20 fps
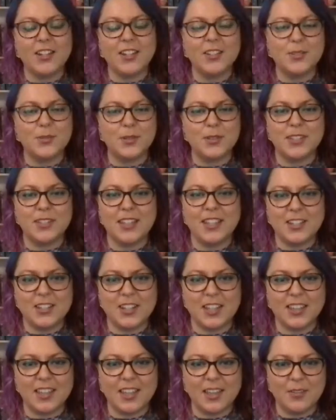because we see each
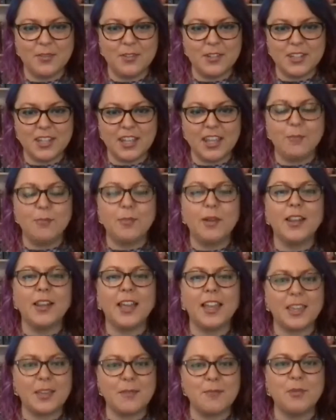other every day, but
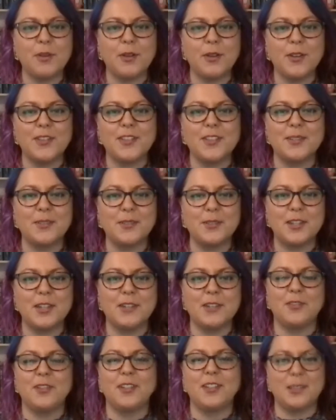like in person, it would
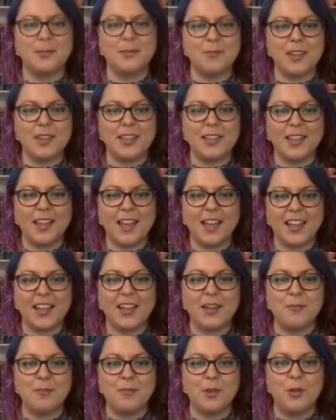definitely be like
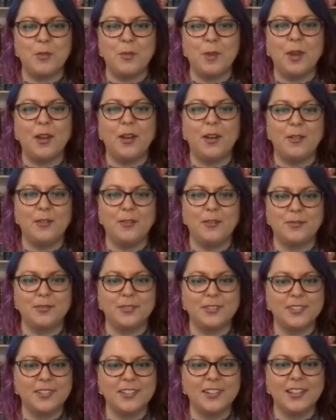a moment of
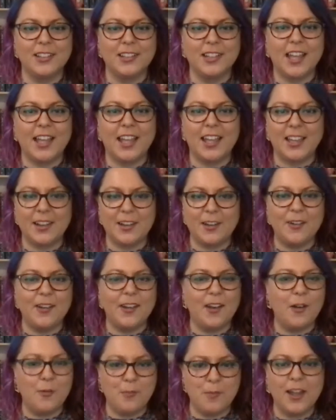like,
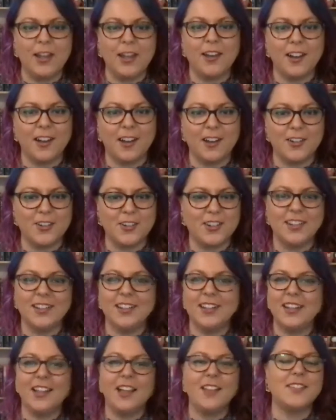oh my gosh,
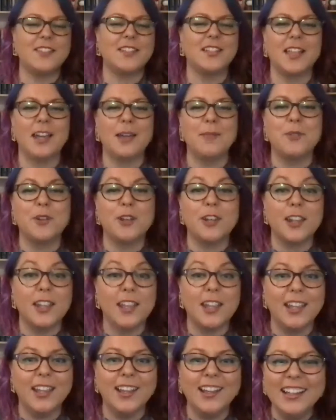
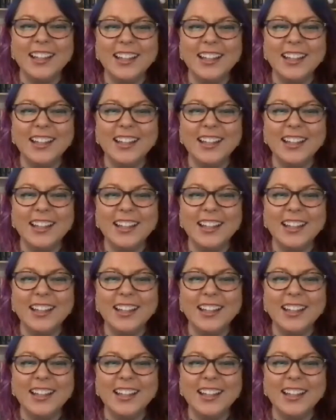celebrity.